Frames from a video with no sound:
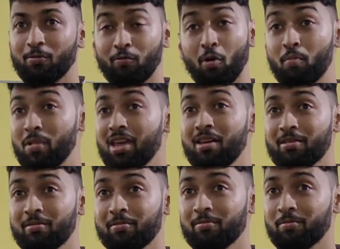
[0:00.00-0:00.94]
For me,
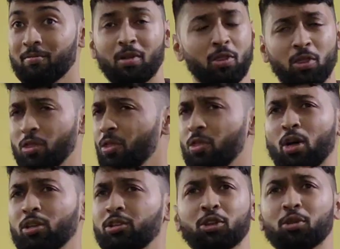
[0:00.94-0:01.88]

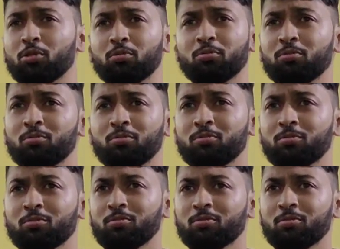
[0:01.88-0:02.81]
not so.
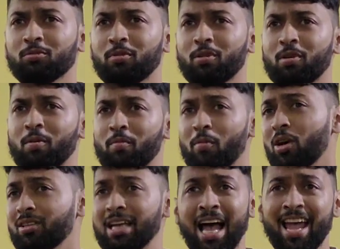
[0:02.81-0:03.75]

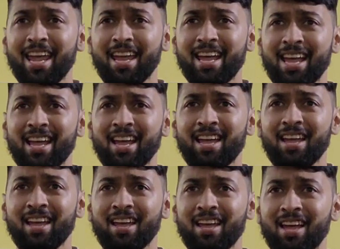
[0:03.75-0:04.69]
Because I
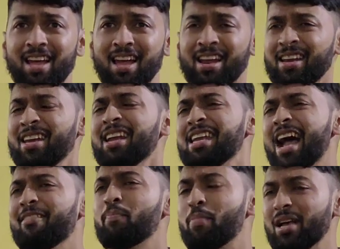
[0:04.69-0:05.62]
didn't
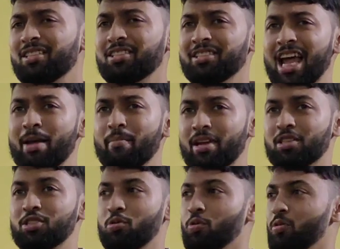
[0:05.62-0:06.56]
have the best time
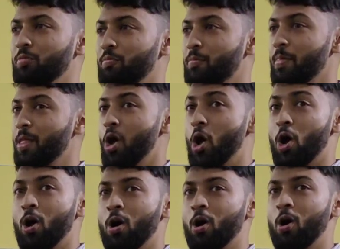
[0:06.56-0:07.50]
in school.
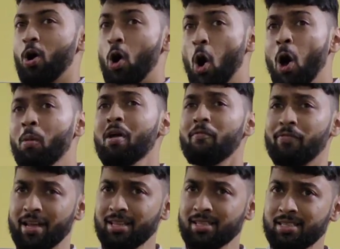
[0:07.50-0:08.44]
All my
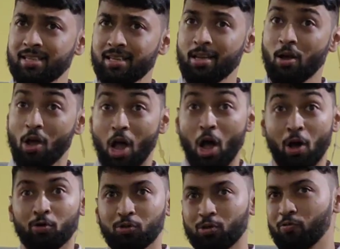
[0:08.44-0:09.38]
friends,
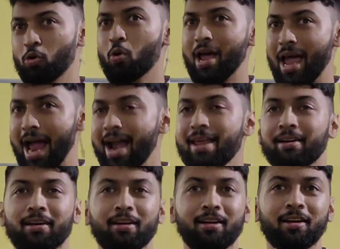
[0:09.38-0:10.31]
few I
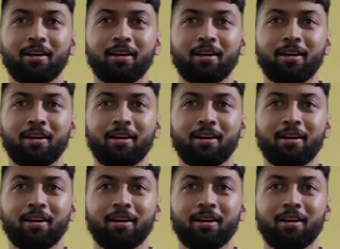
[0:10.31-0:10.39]
had,